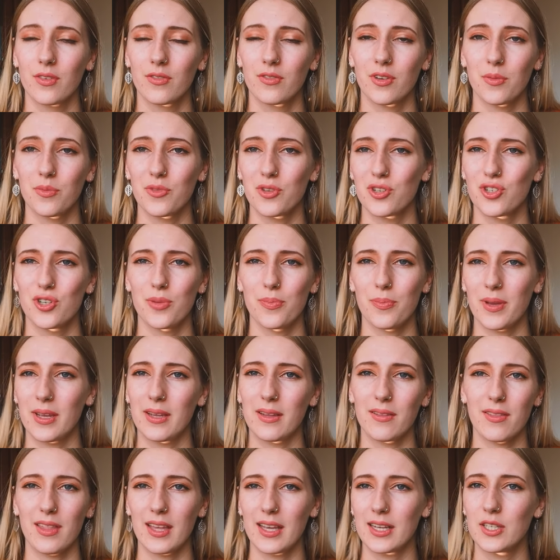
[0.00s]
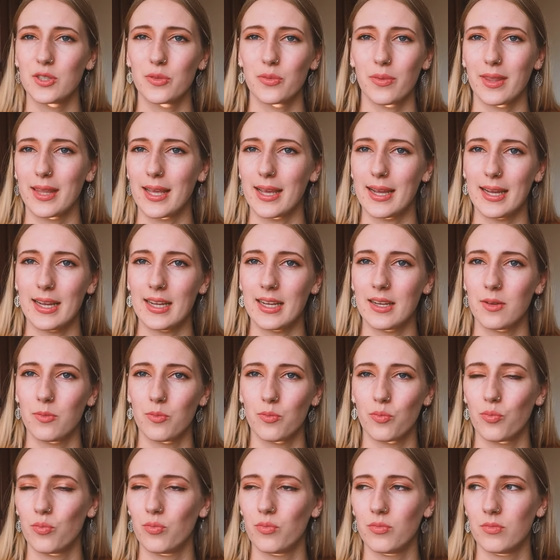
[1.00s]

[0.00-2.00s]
from the shipping things when they